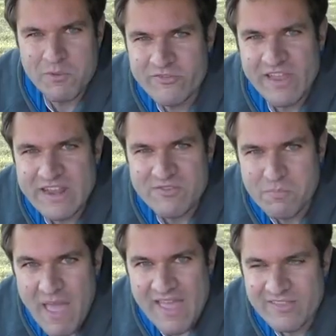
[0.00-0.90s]
in a
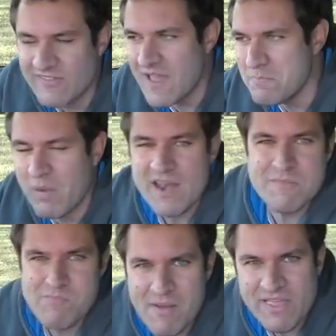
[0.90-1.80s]
Mercedes-Benz, and that
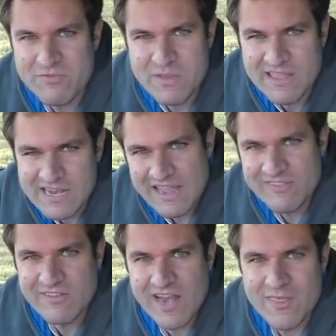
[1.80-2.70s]
button probably hasn't been
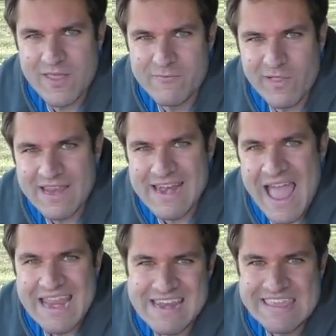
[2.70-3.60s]
connected to anything for like
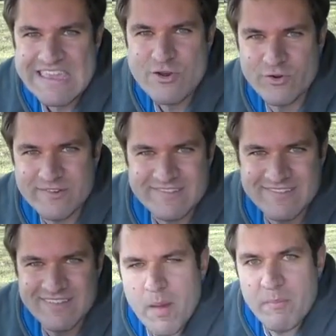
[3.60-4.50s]
9
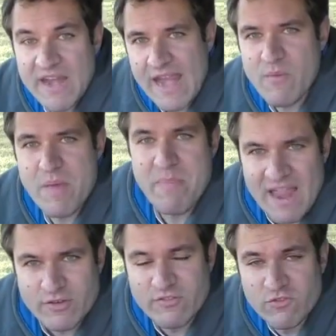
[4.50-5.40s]
years. But anyway,
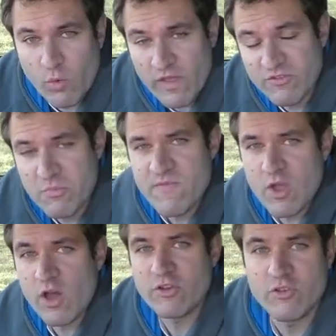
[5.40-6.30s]
back to storage, and
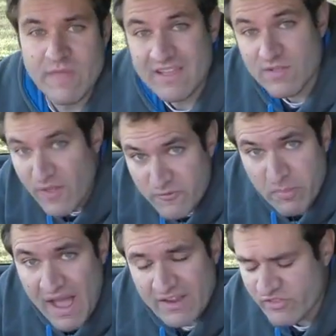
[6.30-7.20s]
moving on to the
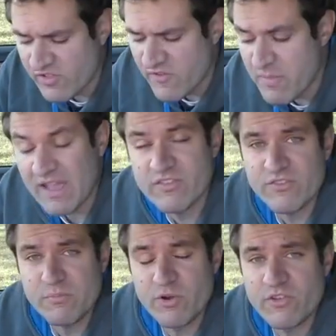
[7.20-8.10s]
glove box. The glove box
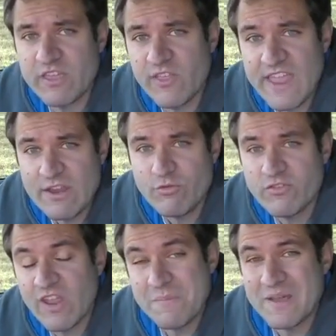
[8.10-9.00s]
isn't particularly
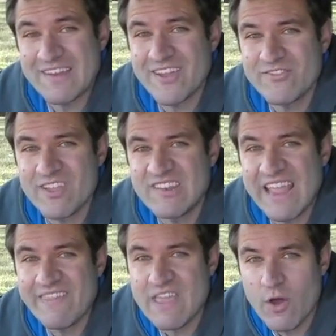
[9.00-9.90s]
interesting, but it does
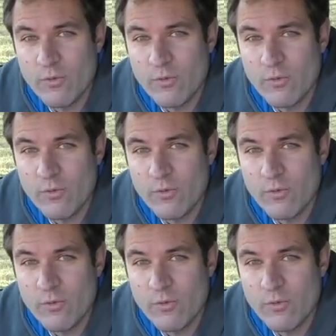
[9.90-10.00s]
contain the